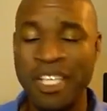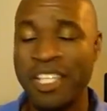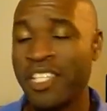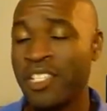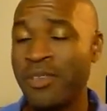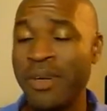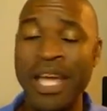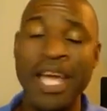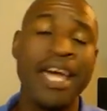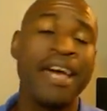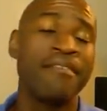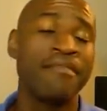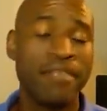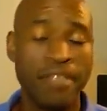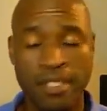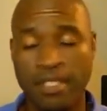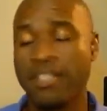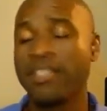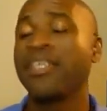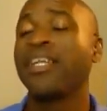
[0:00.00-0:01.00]
because you have
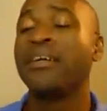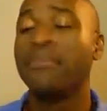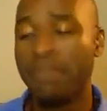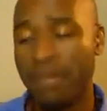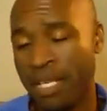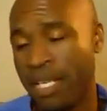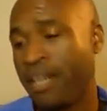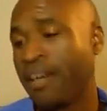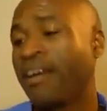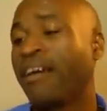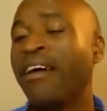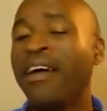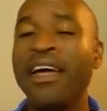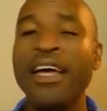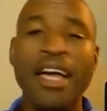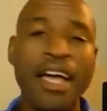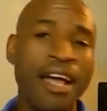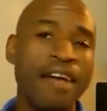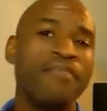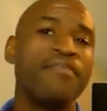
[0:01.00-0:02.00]
to sit up there
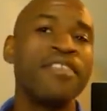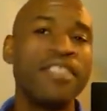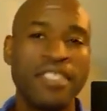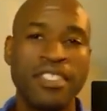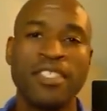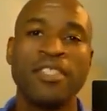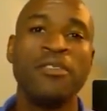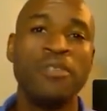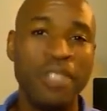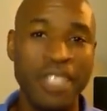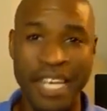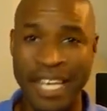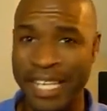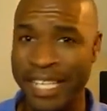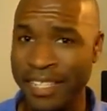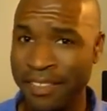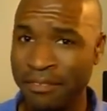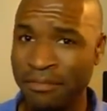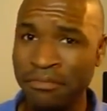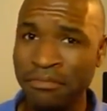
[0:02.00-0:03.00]
every single
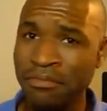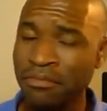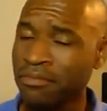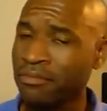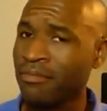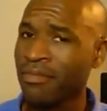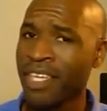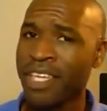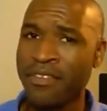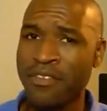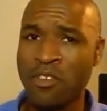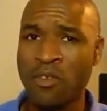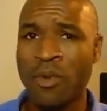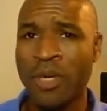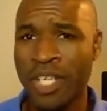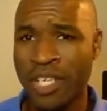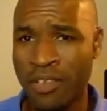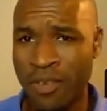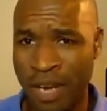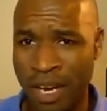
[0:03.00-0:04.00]
day if you
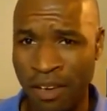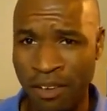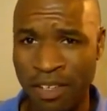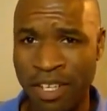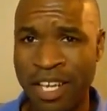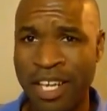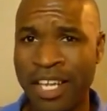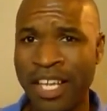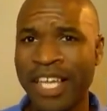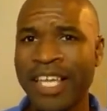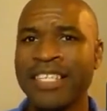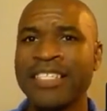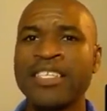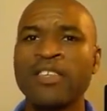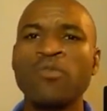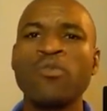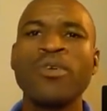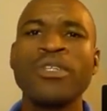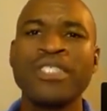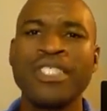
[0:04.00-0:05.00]
want to go out. Like I
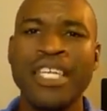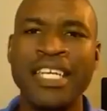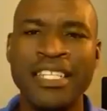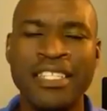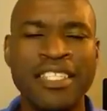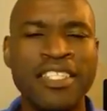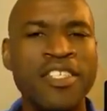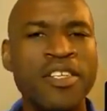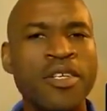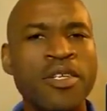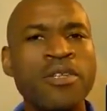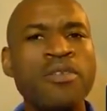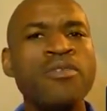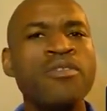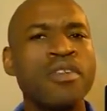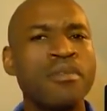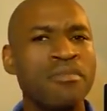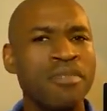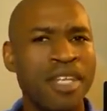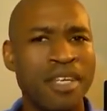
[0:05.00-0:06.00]
said, once they get to know you,
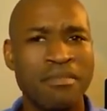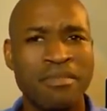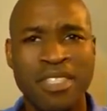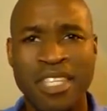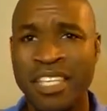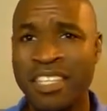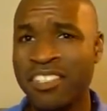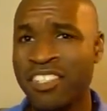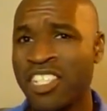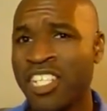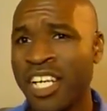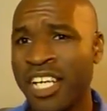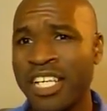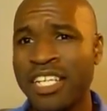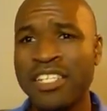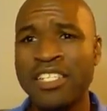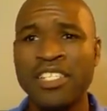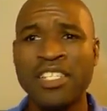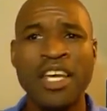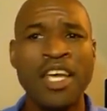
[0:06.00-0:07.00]
sometimes things
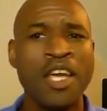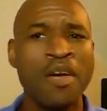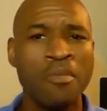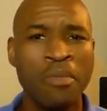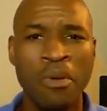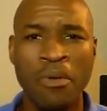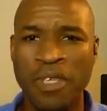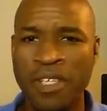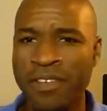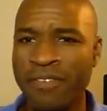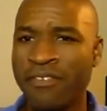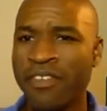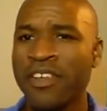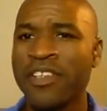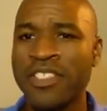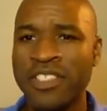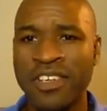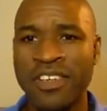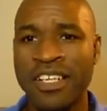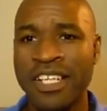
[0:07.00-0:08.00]
change, but when you're
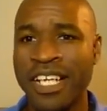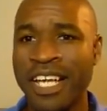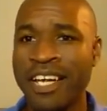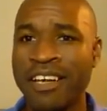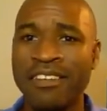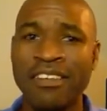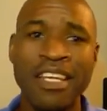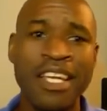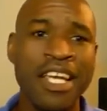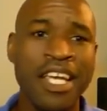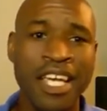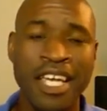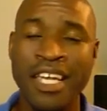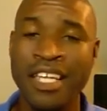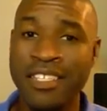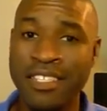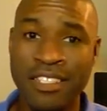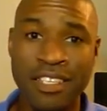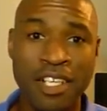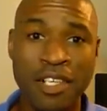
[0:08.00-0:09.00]
first starting out,
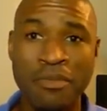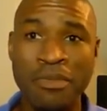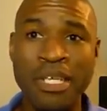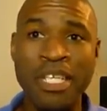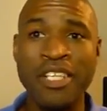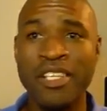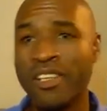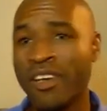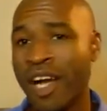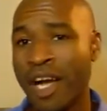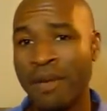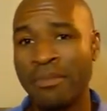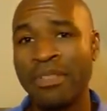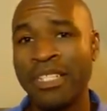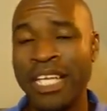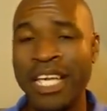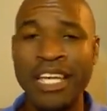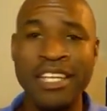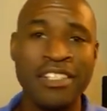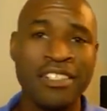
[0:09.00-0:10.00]
it's going to be your
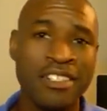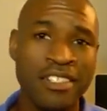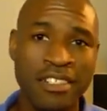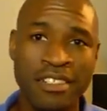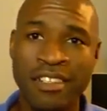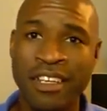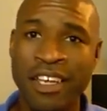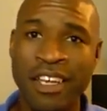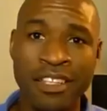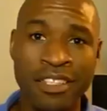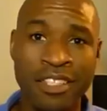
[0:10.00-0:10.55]
obligation